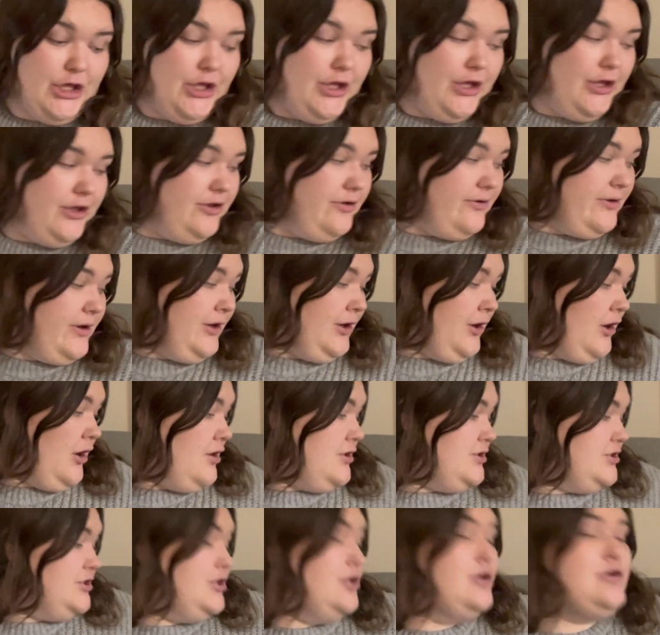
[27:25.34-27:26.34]
you can
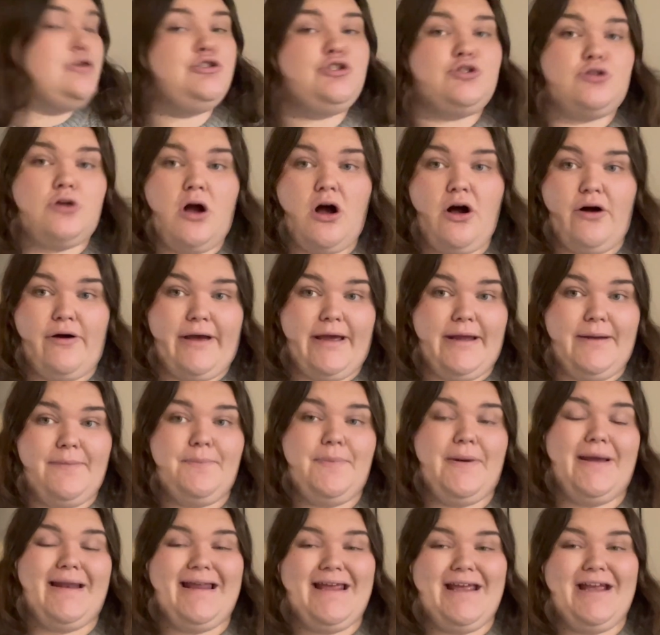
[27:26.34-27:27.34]
also draw it.
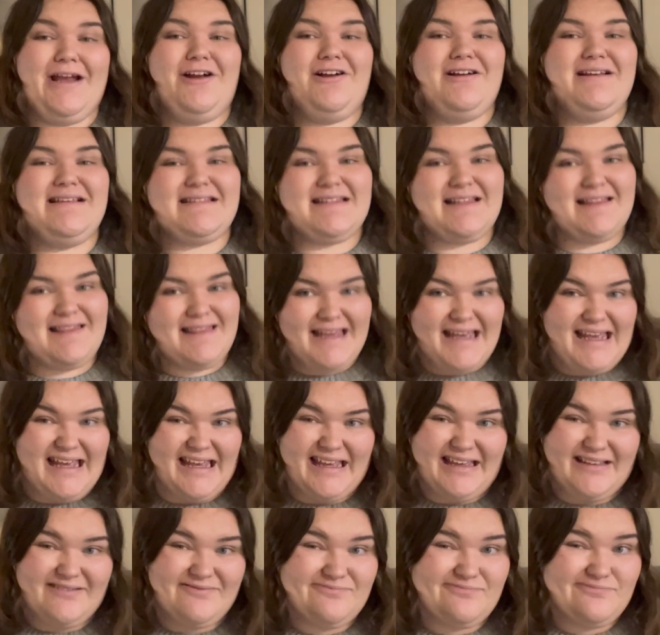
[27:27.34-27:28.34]
But here is the
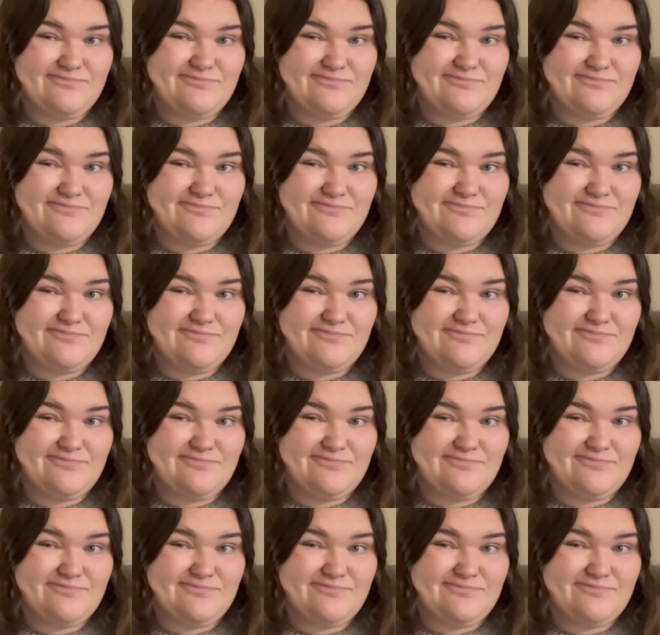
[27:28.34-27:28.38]
thing,